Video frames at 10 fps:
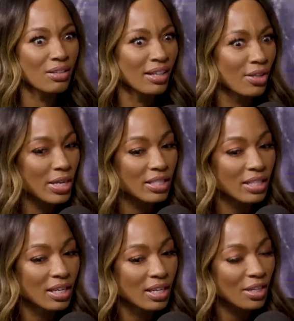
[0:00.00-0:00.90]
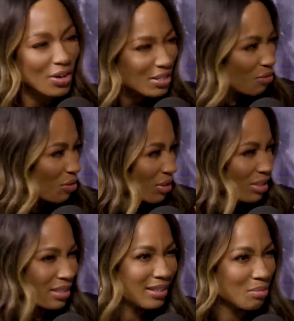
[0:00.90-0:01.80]
oh they're asking they're asking for
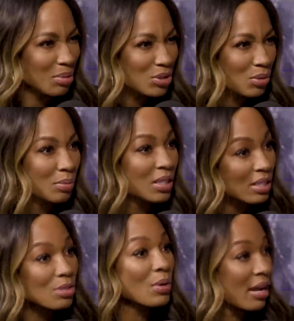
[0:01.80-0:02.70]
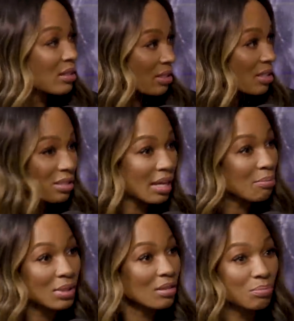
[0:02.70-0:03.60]
to take a picture with me this is when i had just
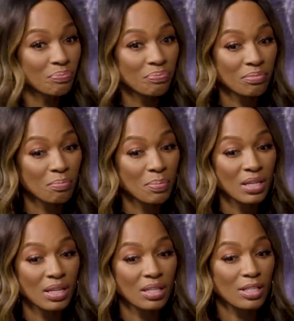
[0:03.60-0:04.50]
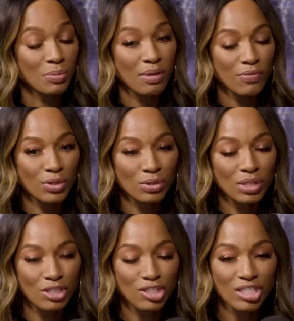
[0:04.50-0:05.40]
i'd been been at espn for two
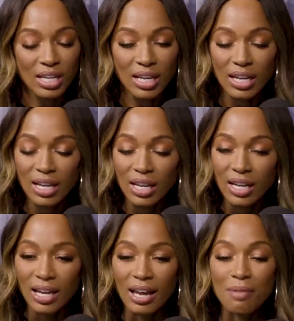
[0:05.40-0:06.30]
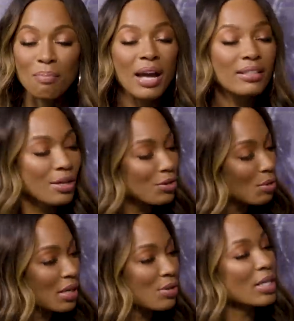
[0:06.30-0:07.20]
years and mike turned
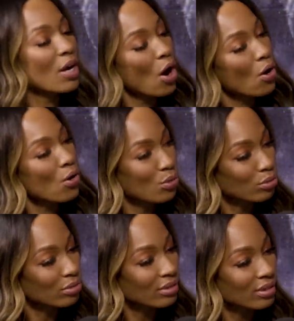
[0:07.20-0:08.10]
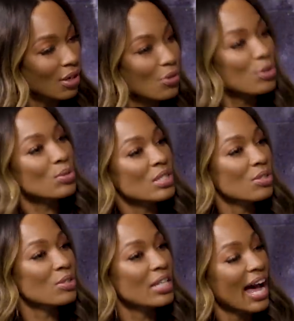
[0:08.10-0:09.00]
to me he was like oh oh, you
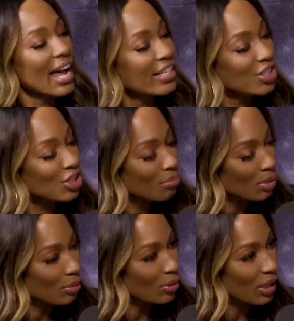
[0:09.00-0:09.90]
still in the I ain't shit bubble,